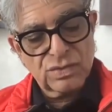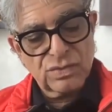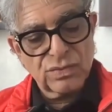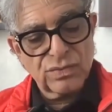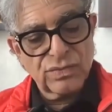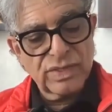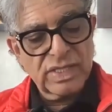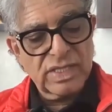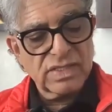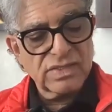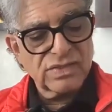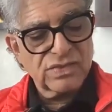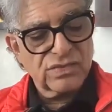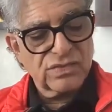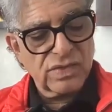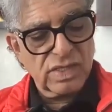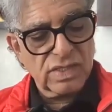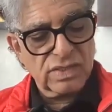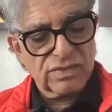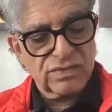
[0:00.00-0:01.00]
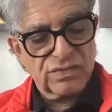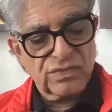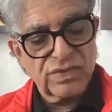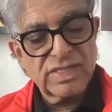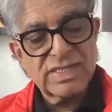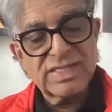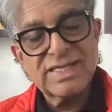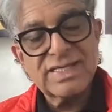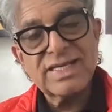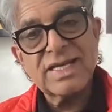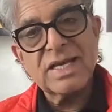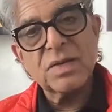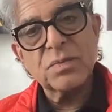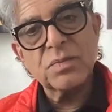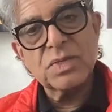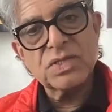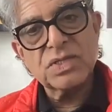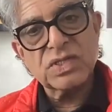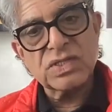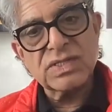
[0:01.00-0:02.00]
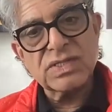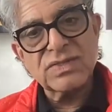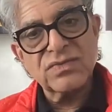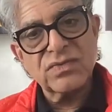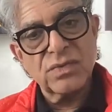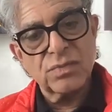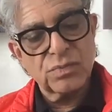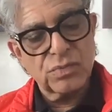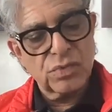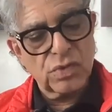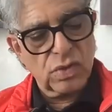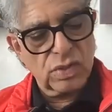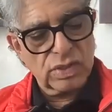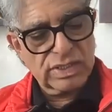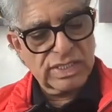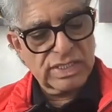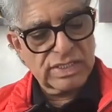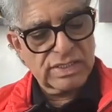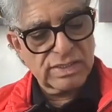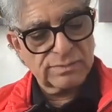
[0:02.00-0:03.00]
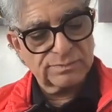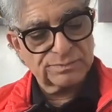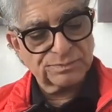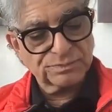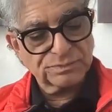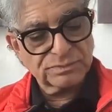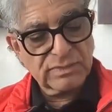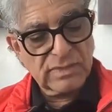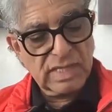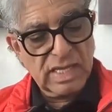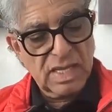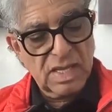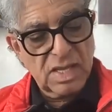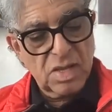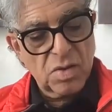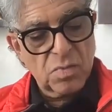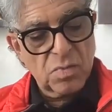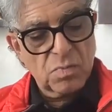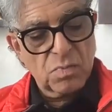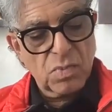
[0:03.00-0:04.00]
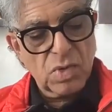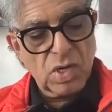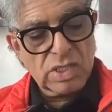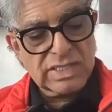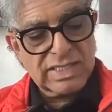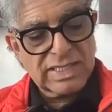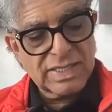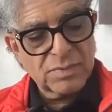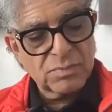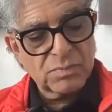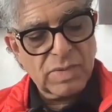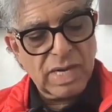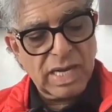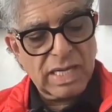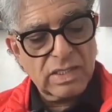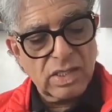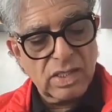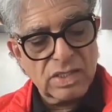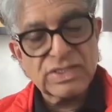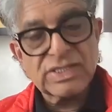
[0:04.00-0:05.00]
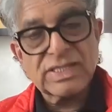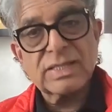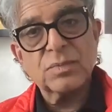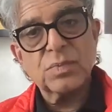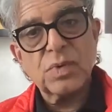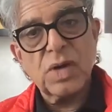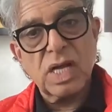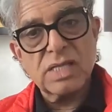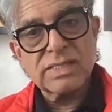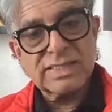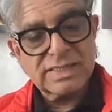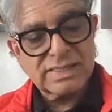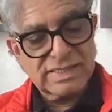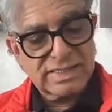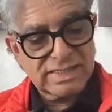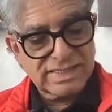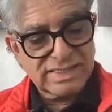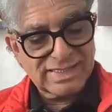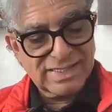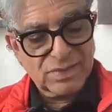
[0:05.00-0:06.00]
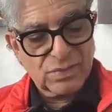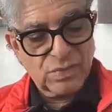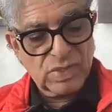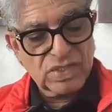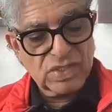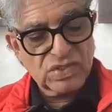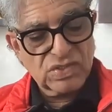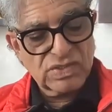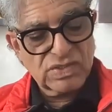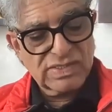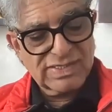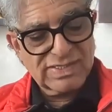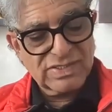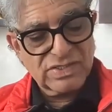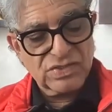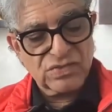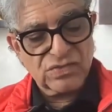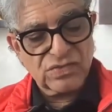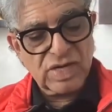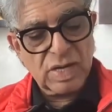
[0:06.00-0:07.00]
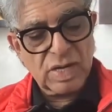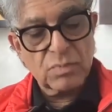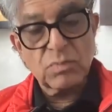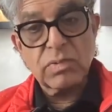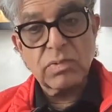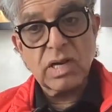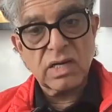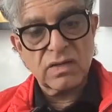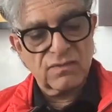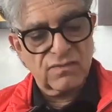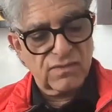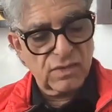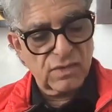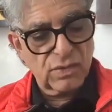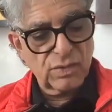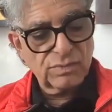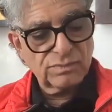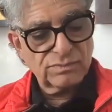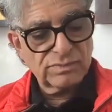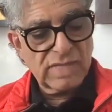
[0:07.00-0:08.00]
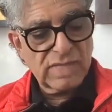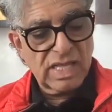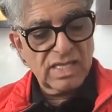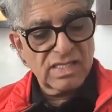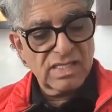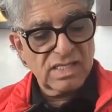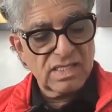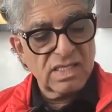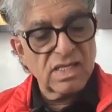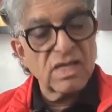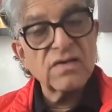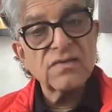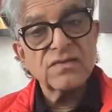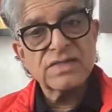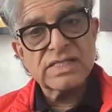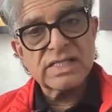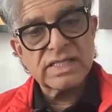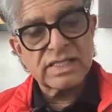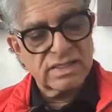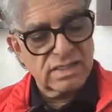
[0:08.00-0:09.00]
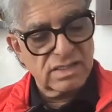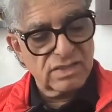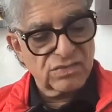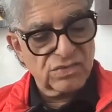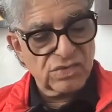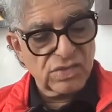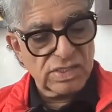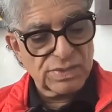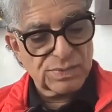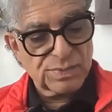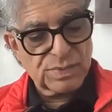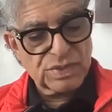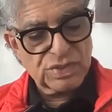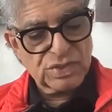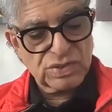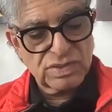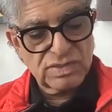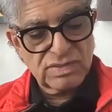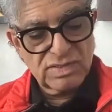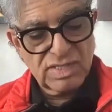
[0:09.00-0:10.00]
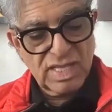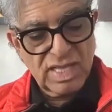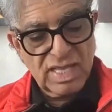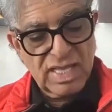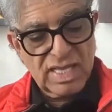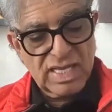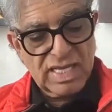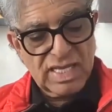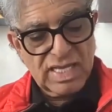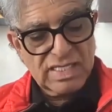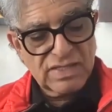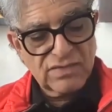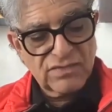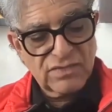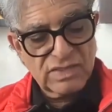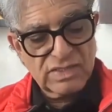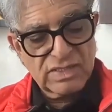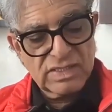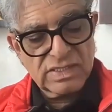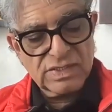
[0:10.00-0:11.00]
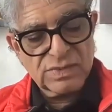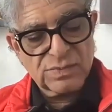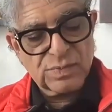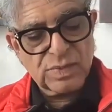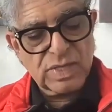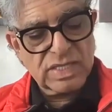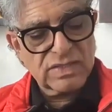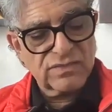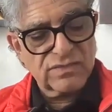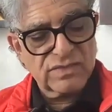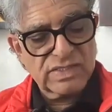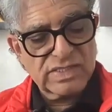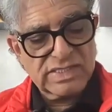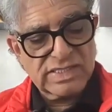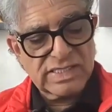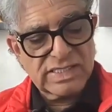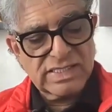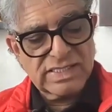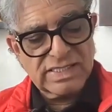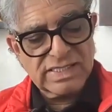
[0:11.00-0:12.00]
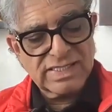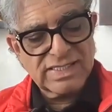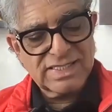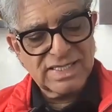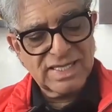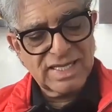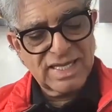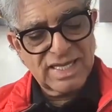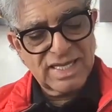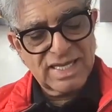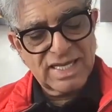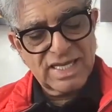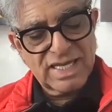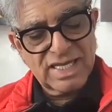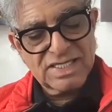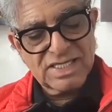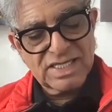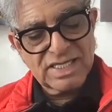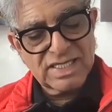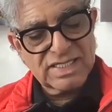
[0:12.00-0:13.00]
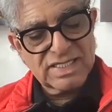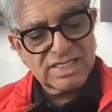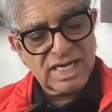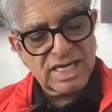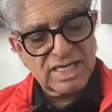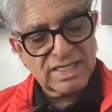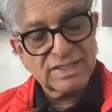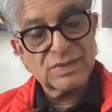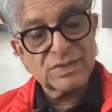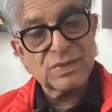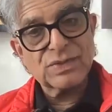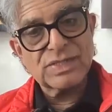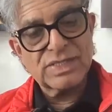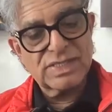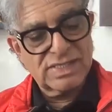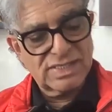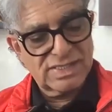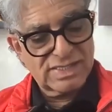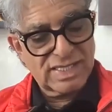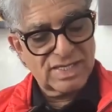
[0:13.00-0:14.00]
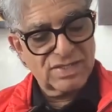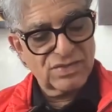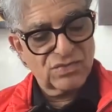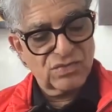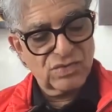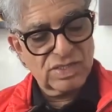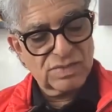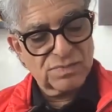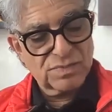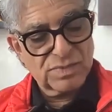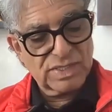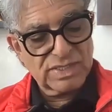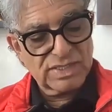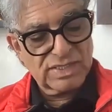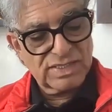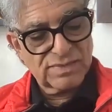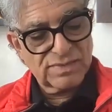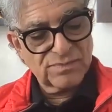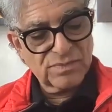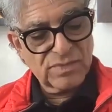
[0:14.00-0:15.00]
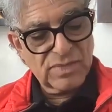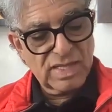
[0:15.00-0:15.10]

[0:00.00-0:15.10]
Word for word: to reconstruct 3D images from raw data. Modeling biological processes, equations describe blood flow nerve signal transmission, and even the spread of diseases, aiding in diagnosis and treatment.